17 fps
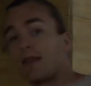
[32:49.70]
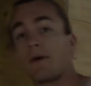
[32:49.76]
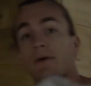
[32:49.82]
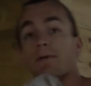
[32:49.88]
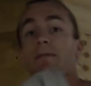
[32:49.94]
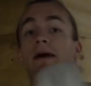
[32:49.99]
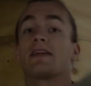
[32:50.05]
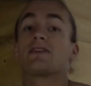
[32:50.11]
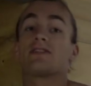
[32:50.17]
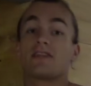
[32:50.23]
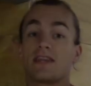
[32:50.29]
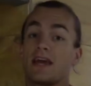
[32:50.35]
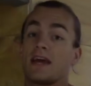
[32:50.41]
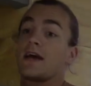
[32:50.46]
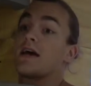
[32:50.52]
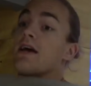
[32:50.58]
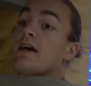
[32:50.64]
that we managed to
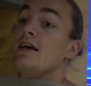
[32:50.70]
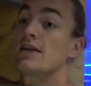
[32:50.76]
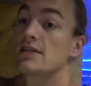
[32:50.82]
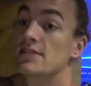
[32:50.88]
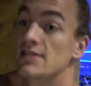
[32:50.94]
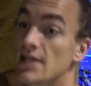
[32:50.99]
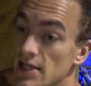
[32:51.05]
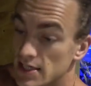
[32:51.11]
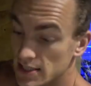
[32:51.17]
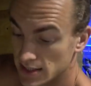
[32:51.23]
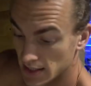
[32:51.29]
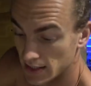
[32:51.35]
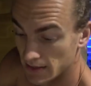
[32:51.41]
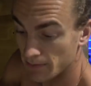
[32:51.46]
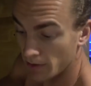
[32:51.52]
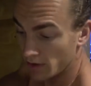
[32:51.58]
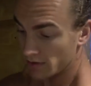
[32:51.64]
get a six
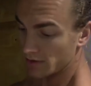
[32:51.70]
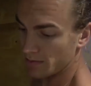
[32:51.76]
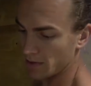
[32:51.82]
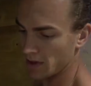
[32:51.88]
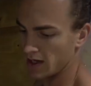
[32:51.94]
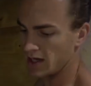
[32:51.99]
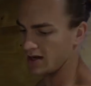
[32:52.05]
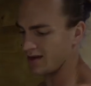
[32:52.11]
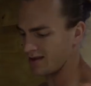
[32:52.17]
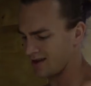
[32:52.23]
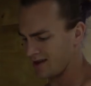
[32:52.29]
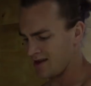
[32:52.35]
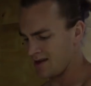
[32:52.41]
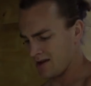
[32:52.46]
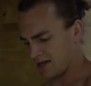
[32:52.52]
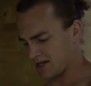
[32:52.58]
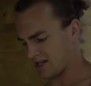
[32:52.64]
sleep on the plane
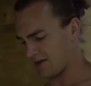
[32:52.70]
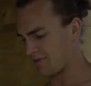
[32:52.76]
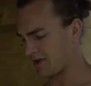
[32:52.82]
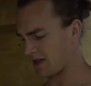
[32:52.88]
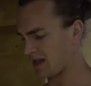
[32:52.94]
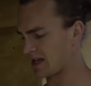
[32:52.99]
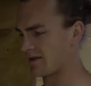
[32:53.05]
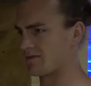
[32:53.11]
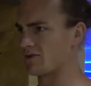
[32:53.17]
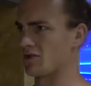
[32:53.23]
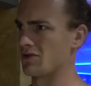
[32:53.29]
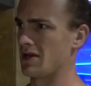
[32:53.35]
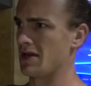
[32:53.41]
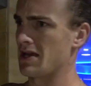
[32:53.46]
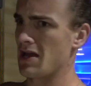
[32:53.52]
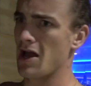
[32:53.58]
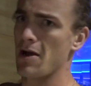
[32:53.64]
because I feel like I've done
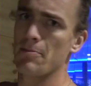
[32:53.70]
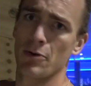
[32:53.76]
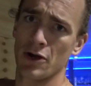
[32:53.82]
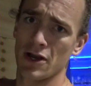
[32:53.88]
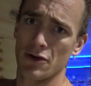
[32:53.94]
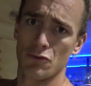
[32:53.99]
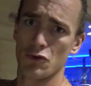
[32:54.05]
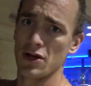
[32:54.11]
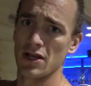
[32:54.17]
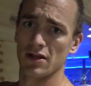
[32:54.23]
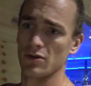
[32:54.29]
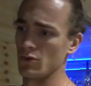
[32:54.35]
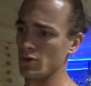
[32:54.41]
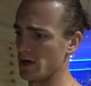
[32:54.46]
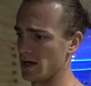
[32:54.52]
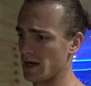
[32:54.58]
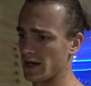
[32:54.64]
like a pretty real
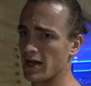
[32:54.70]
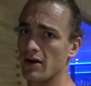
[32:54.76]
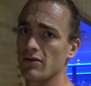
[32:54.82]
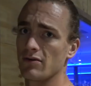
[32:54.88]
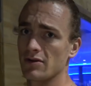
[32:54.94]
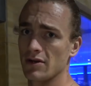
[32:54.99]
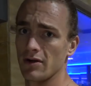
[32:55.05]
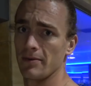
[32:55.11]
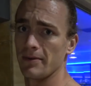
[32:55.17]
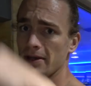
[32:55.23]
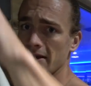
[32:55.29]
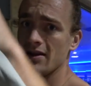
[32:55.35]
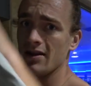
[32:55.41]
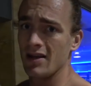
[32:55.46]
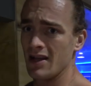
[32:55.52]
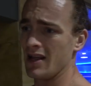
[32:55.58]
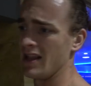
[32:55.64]
workout. You know what
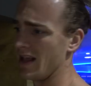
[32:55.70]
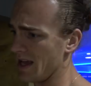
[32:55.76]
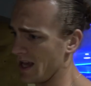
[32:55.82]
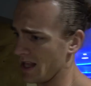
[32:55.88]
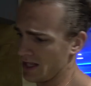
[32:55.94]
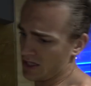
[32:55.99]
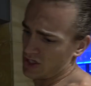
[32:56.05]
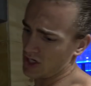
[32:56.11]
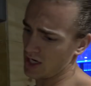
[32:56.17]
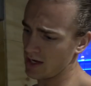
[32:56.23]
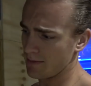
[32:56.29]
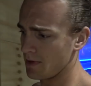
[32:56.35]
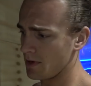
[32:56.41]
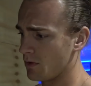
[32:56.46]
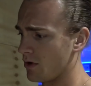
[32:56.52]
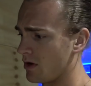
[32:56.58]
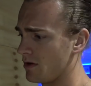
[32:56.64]
Same. I mean? Like a
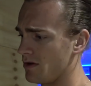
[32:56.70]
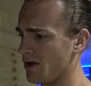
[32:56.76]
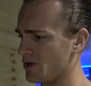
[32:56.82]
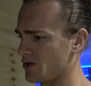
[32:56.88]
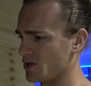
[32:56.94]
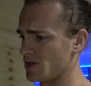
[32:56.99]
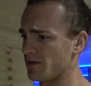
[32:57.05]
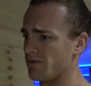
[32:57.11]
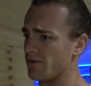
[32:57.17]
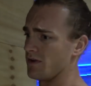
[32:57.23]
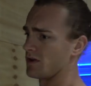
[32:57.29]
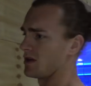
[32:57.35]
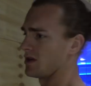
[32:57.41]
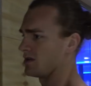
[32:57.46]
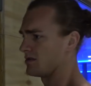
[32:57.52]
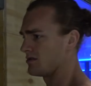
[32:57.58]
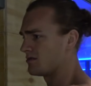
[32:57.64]
legitimate one, not just a
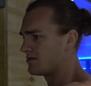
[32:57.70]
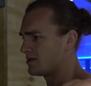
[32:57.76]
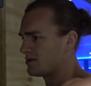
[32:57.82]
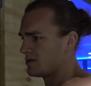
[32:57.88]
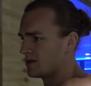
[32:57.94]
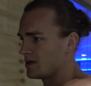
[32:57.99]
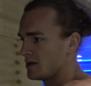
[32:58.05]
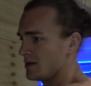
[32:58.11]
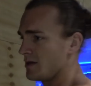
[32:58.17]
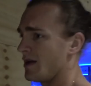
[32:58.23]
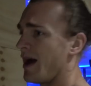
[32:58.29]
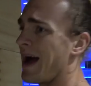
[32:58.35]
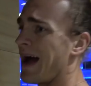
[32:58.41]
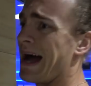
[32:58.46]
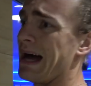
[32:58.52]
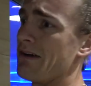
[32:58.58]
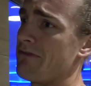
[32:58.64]
fucking
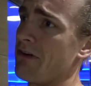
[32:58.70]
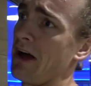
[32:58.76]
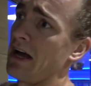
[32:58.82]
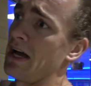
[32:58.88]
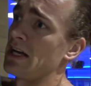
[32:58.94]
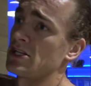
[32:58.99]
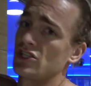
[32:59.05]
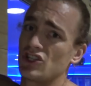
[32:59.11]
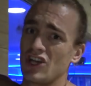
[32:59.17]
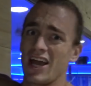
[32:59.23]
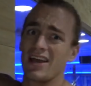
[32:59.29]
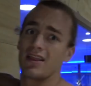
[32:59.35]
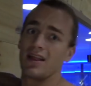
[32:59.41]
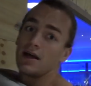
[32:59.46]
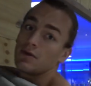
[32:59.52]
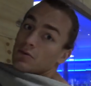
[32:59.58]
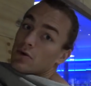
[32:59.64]
half-assed
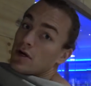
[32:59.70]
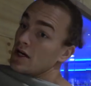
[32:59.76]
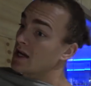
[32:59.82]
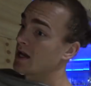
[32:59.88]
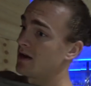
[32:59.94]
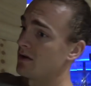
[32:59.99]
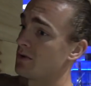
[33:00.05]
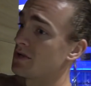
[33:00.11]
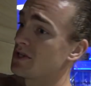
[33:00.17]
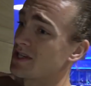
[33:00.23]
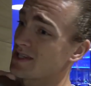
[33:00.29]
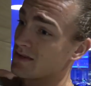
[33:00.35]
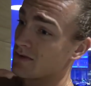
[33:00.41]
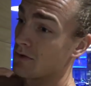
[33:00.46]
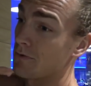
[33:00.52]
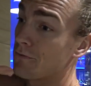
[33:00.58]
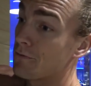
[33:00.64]
jet lag workout, which
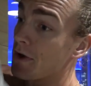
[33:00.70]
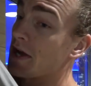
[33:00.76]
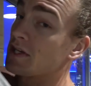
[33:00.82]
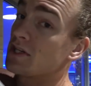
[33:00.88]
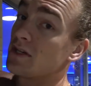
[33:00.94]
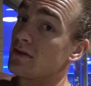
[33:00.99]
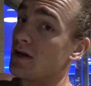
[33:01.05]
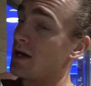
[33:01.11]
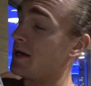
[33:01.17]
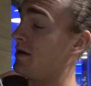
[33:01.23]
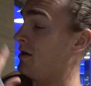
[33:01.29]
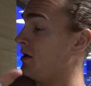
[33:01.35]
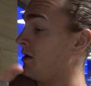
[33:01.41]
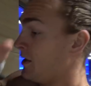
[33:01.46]
is refreshing, man.